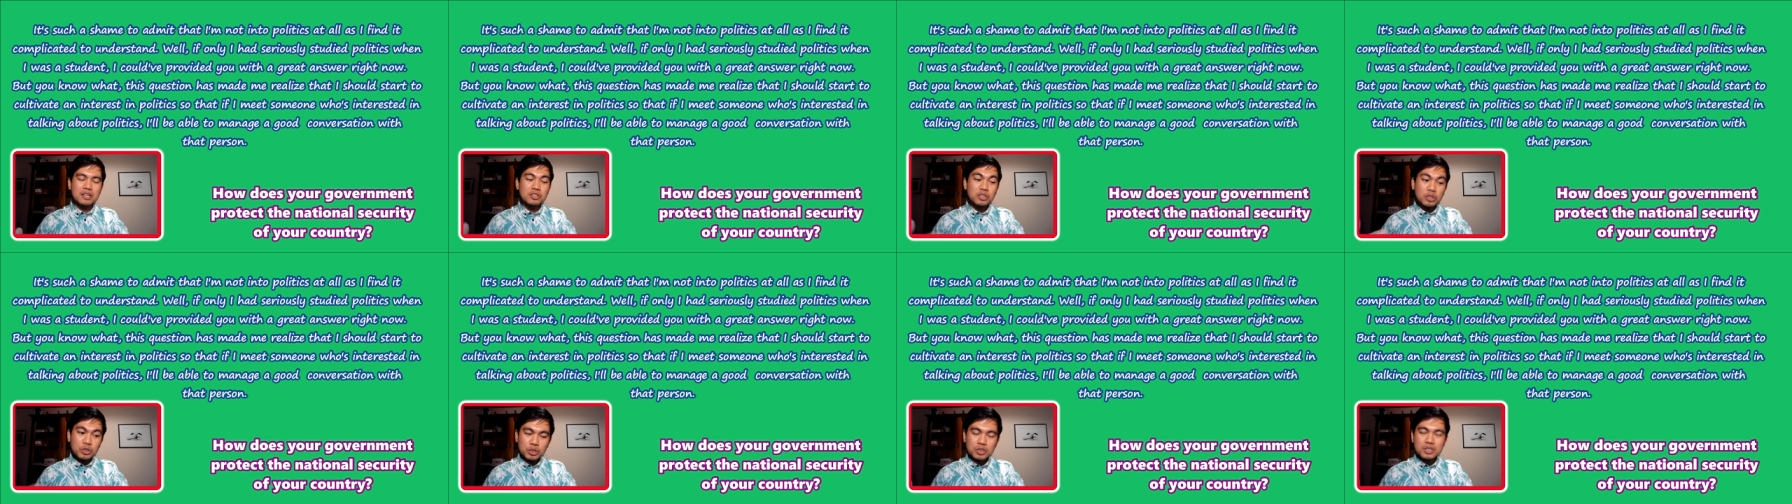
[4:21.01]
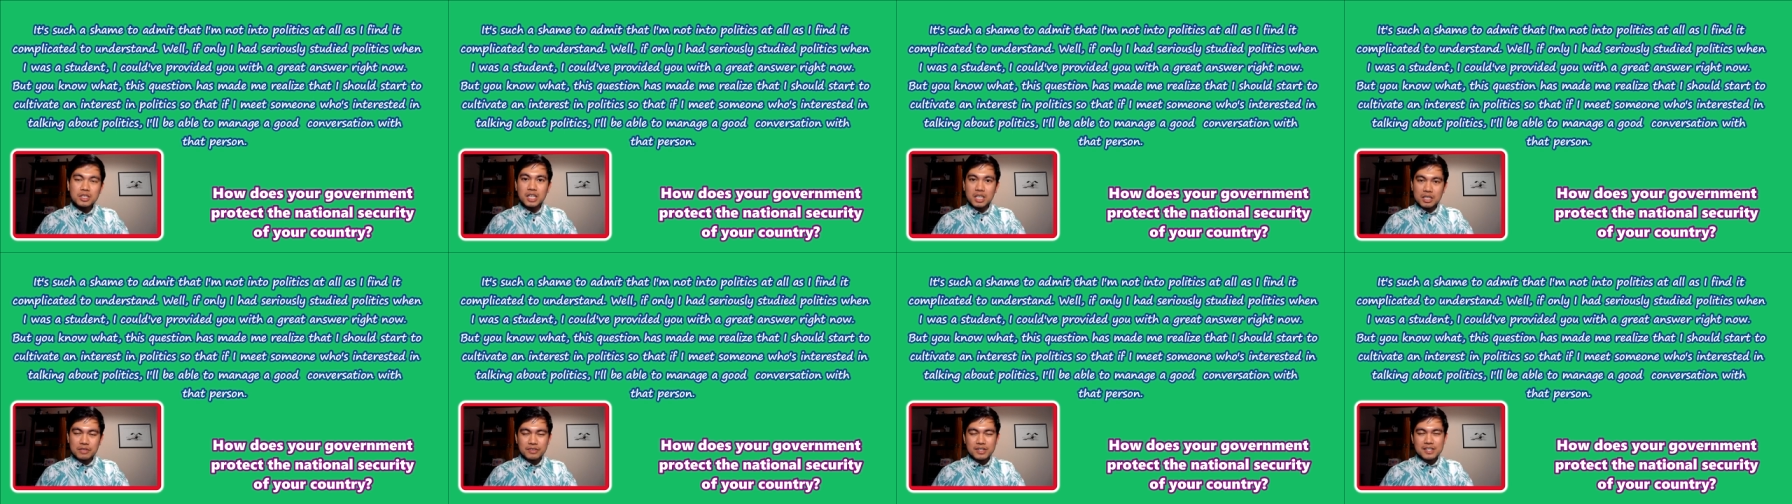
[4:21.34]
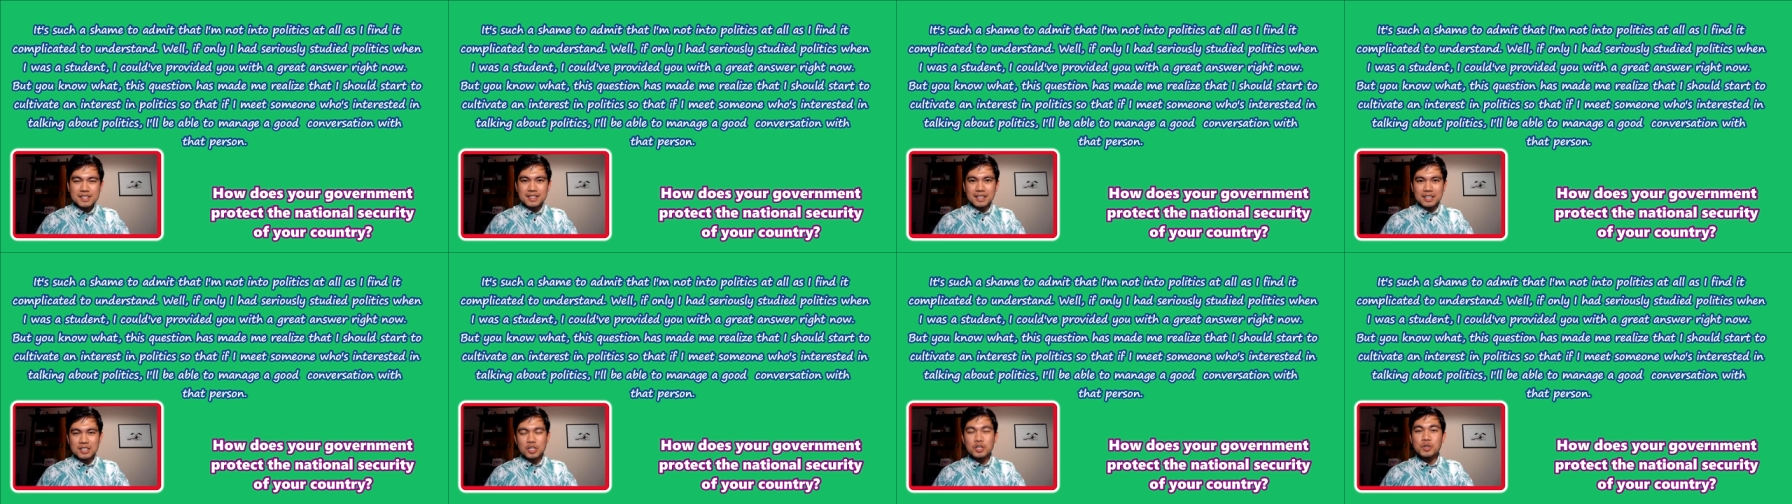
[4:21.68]
good
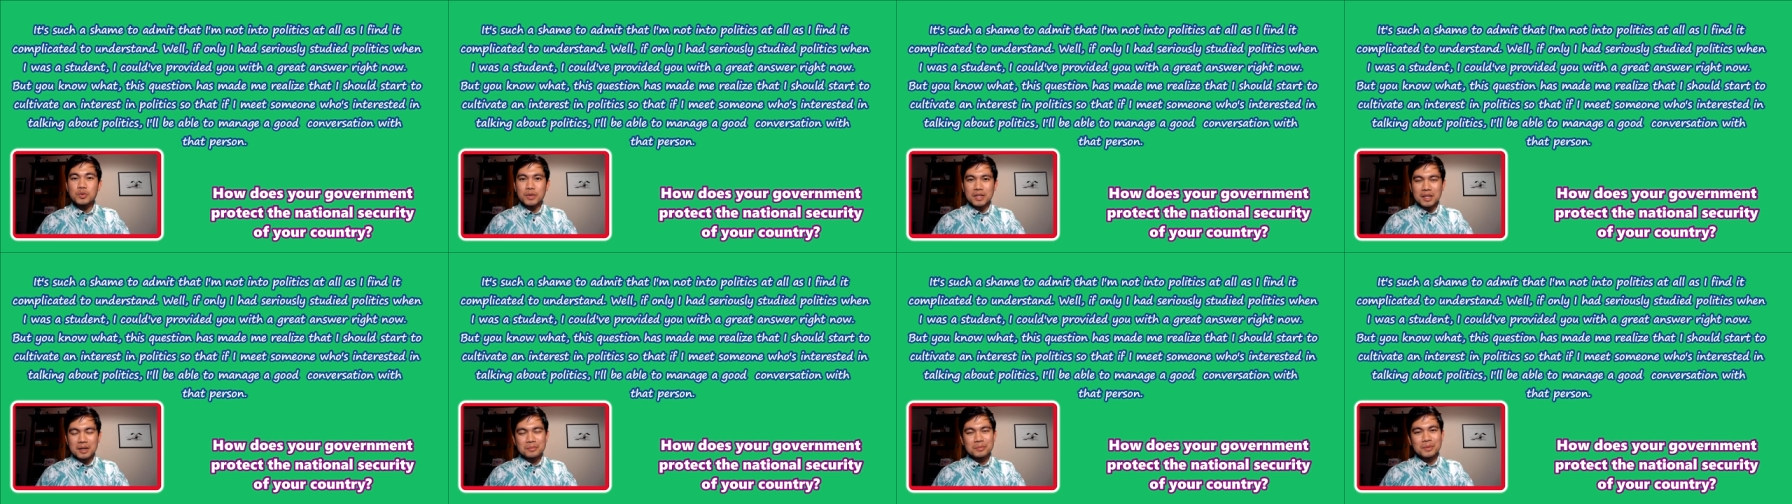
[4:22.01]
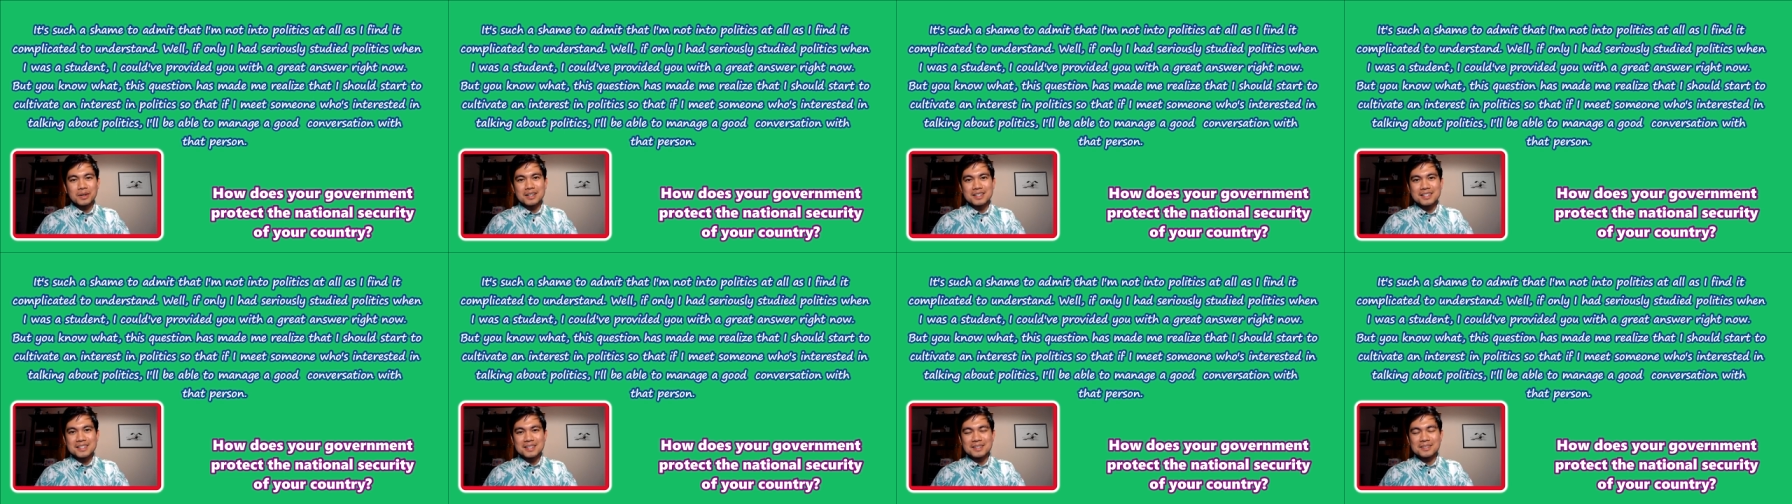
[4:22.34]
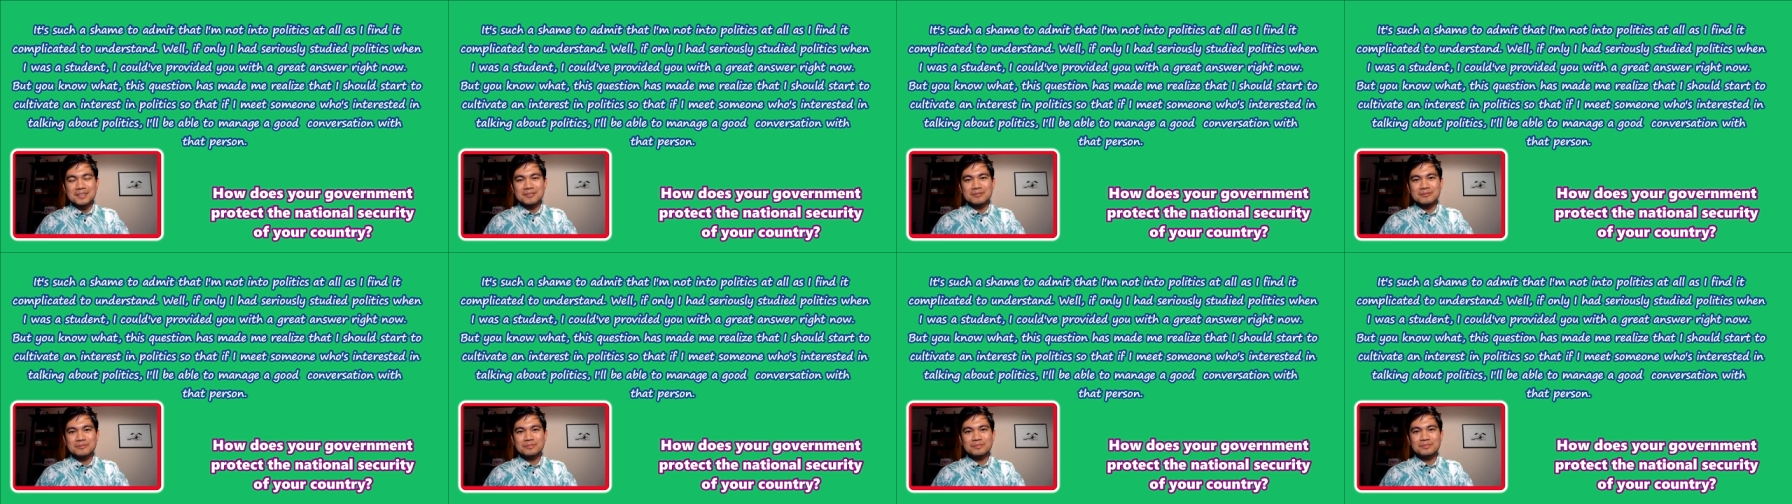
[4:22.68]
conversation with that
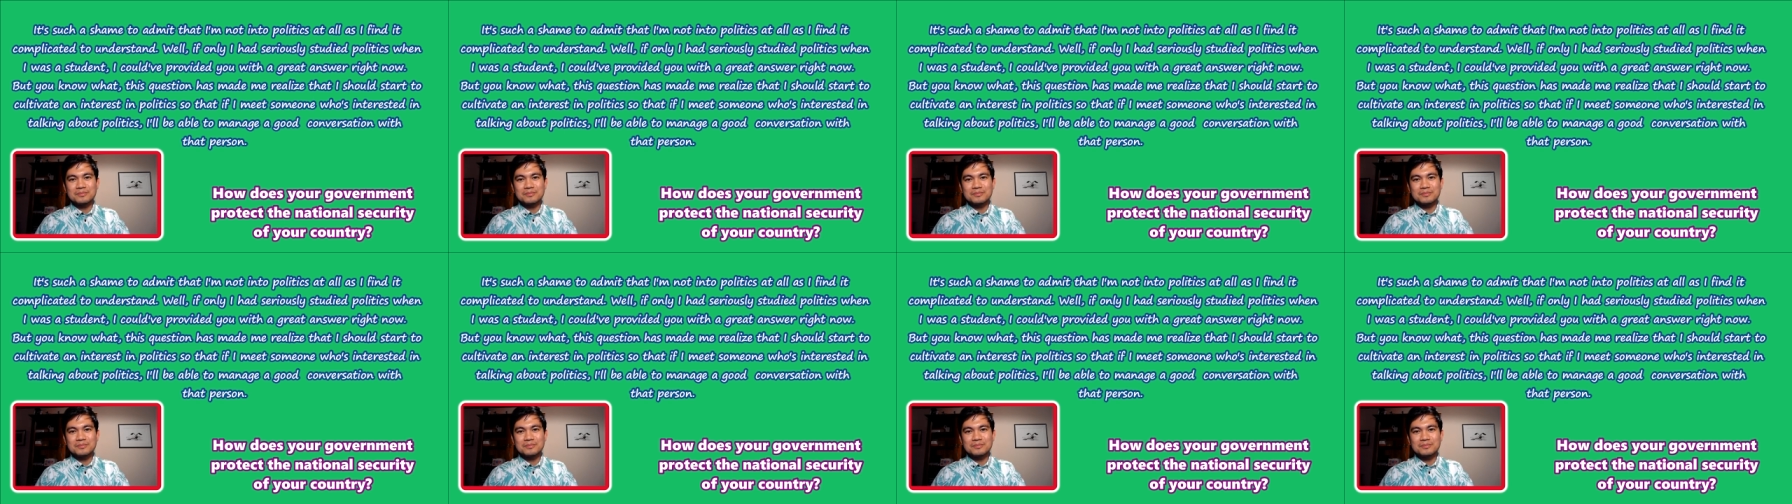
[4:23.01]
person.